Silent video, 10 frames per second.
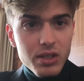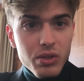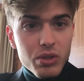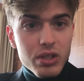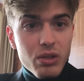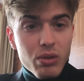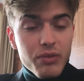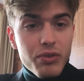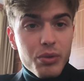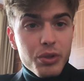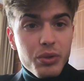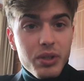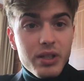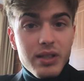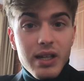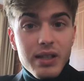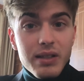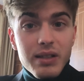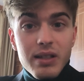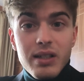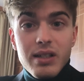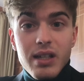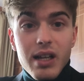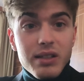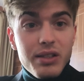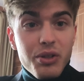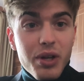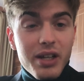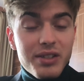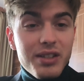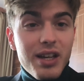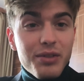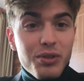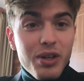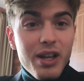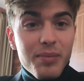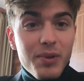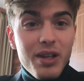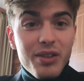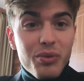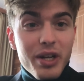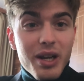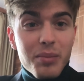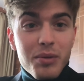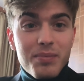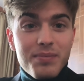so just looking forward to it. And yeah, I'll see you guys after the game in the recap.